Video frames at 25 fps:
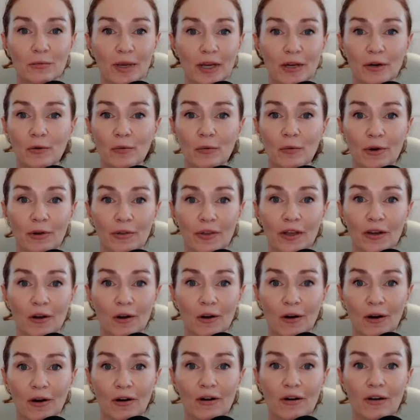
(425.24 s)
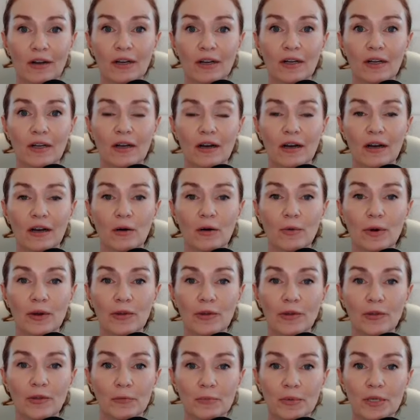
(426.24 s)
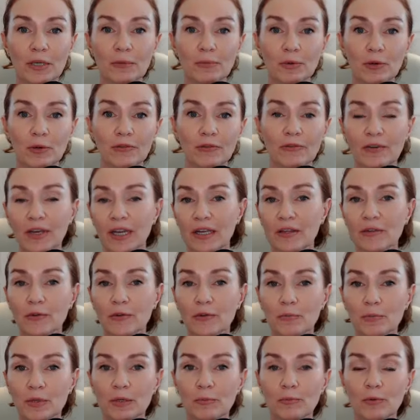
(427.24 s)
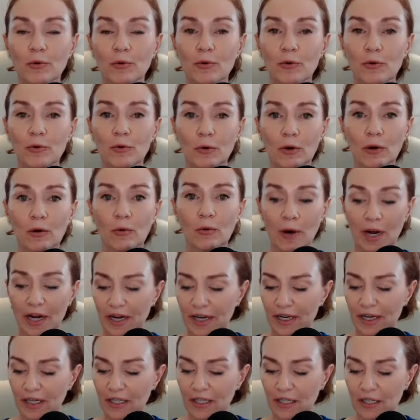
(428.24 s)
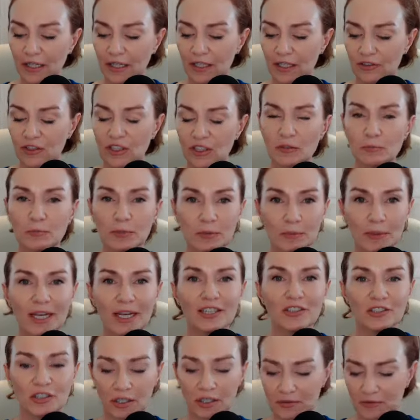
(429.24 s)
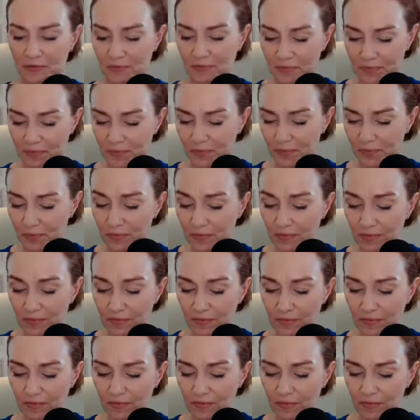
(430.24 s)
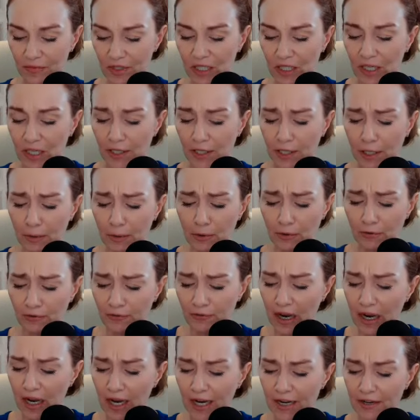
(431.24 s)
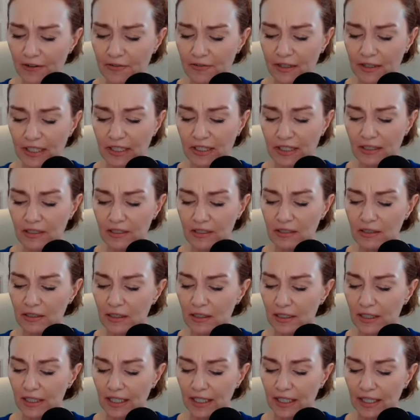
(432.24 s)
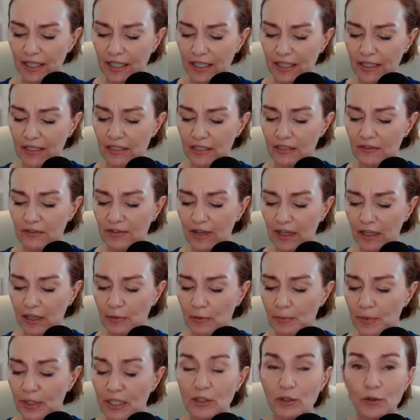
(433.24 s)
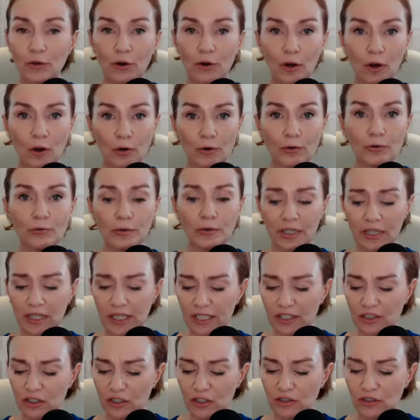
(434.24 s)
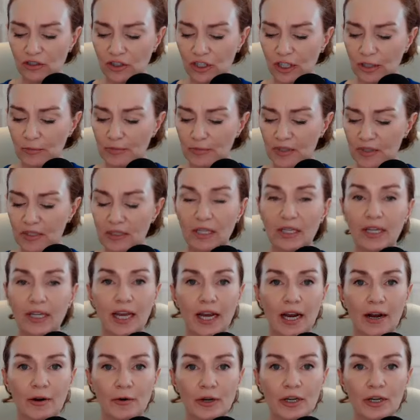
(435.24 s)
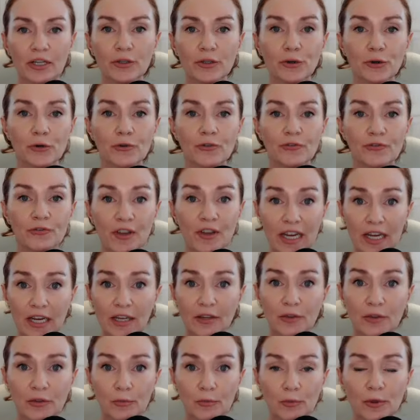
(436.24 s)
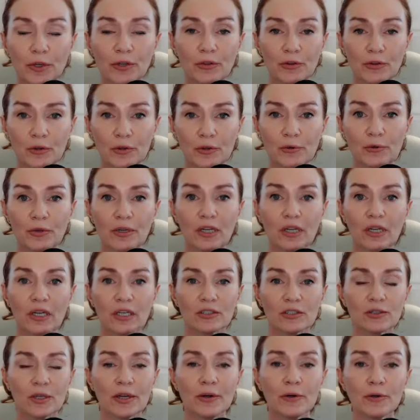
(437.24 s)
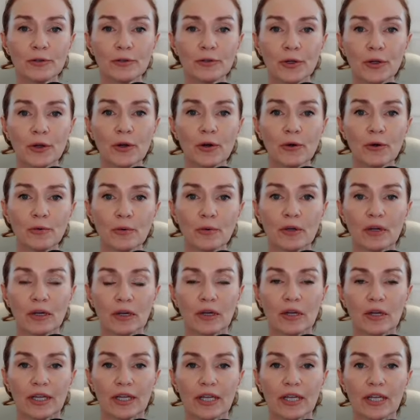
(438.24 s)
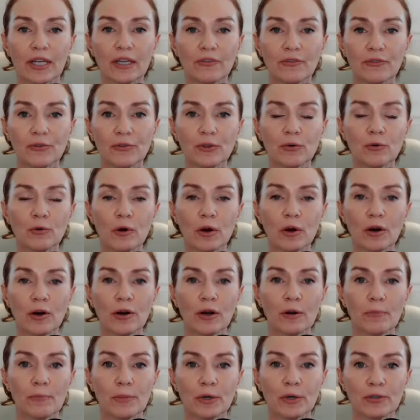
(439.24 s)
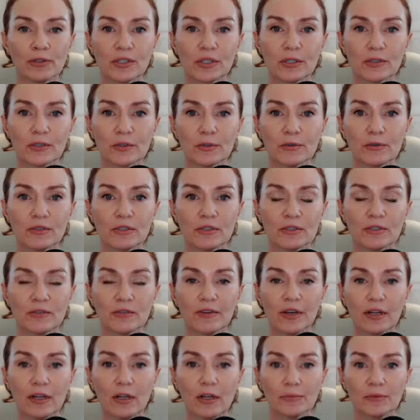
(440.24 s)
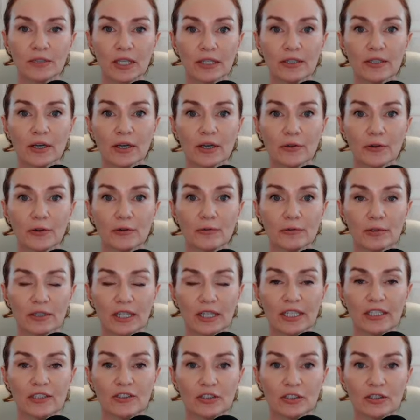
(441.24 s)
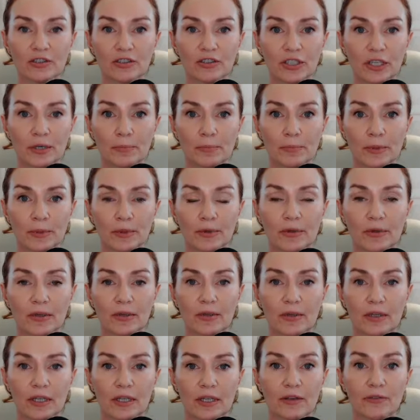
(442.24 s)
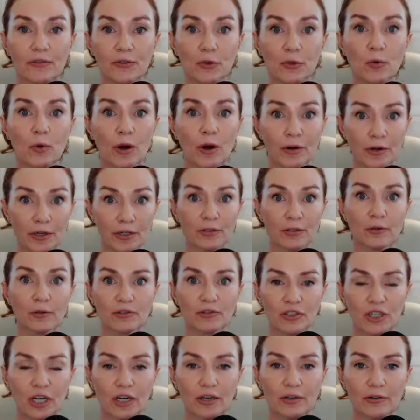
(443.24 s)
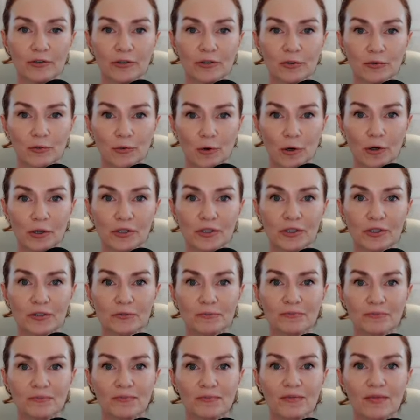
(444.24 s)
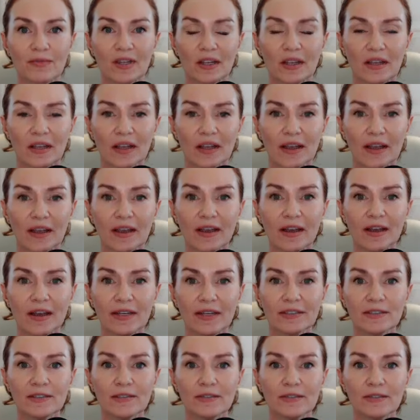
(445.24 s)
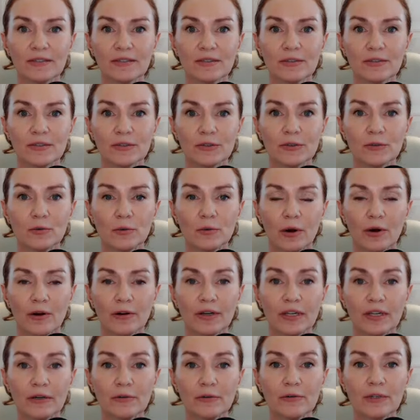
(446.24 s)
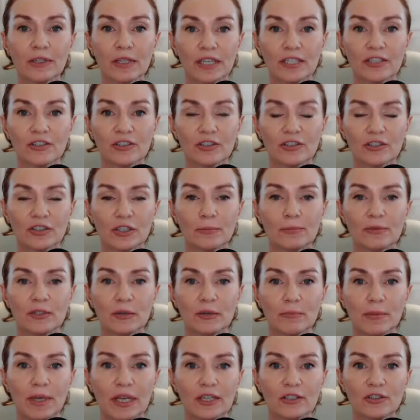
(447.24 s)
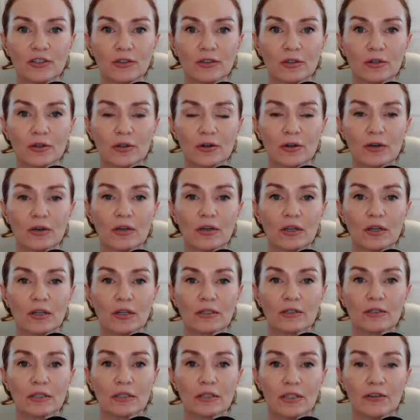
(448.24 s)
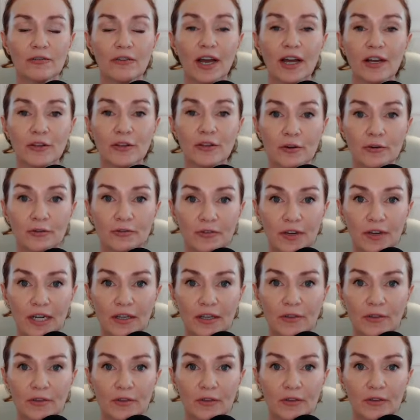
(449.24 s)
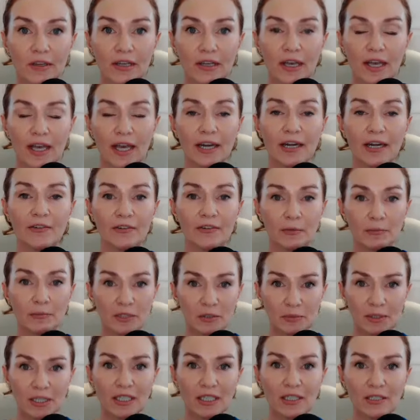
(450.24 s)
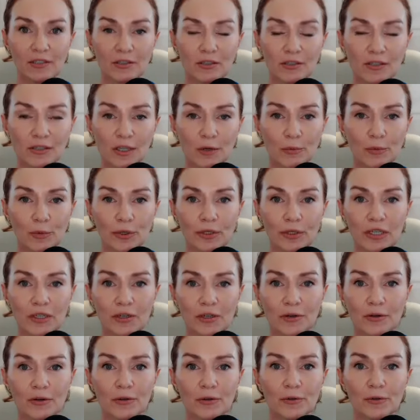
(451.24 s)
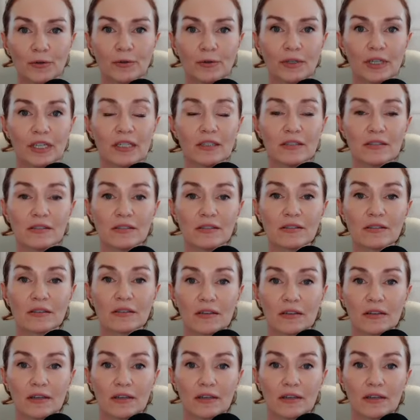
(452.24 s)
no matter where they are, whether they're people of faith or people who are away, just be patient. Number five is in developing your own relationships to carry your faith with you. So I don't know if you are a person who's developed another relationship, if you are an adult child of divorce and you are in a relationship, to make sure to live out your faith. And if I'm speaking to someone here who is